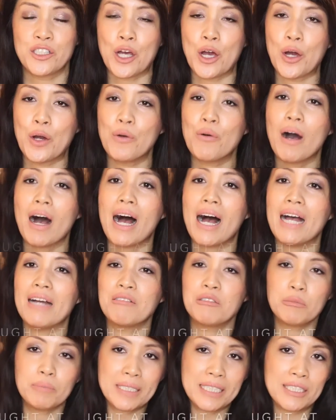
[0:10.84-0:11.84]
show, I
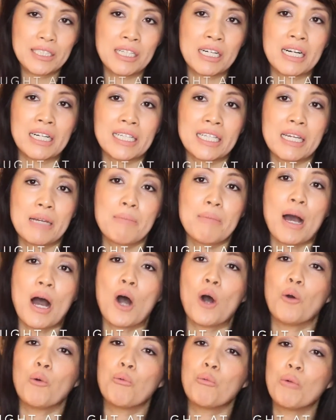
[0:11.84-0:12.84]
will be talking
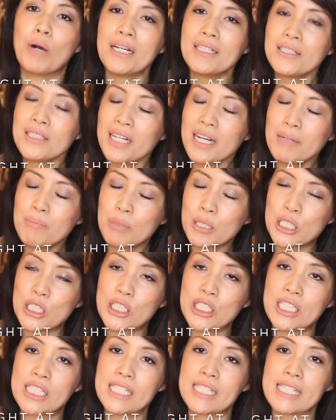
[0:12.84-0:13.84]
about what I
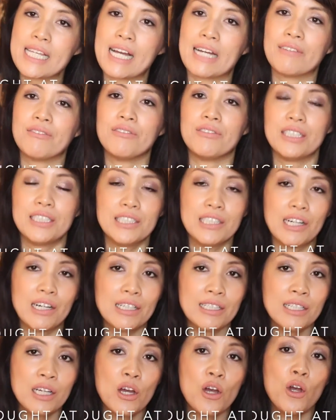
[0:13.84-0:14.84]
purchased at
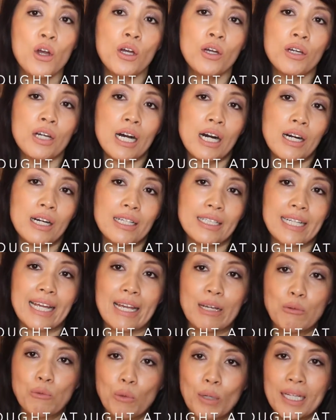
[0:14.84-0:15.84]
Vuitton on
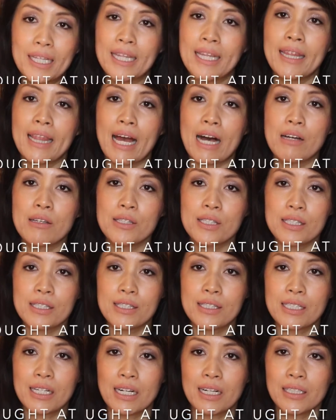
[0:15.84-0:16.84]
a
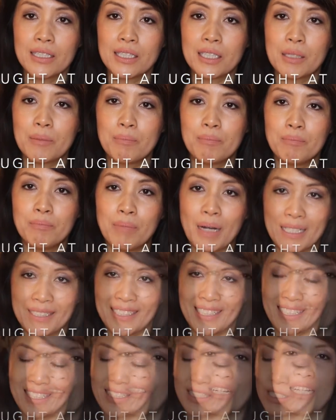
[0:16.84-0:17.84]
$1,000
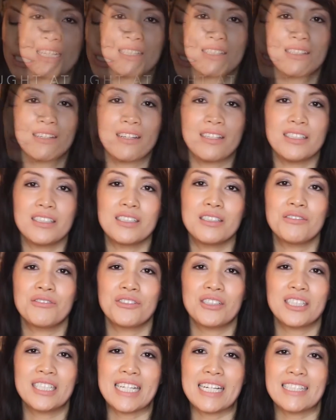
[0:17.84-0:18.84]
budget. Before I start, don't
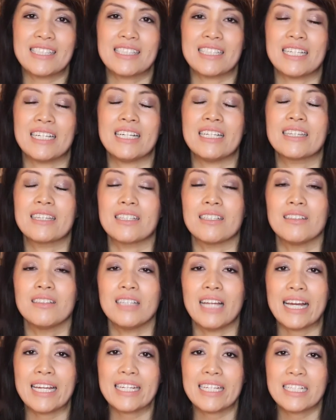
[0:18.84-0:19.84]
forget to hit the
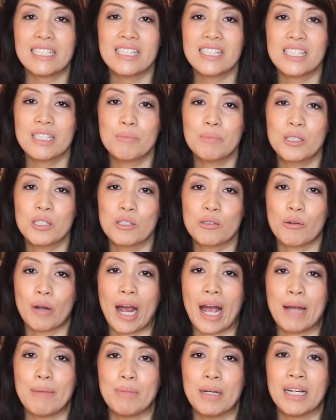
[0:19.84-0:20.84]
like and
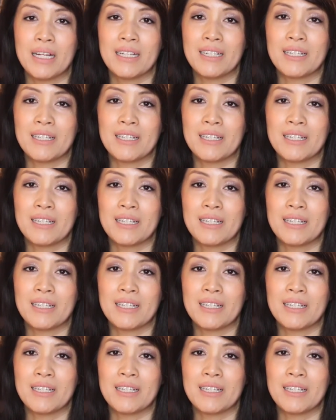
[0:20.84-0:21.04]
subscribe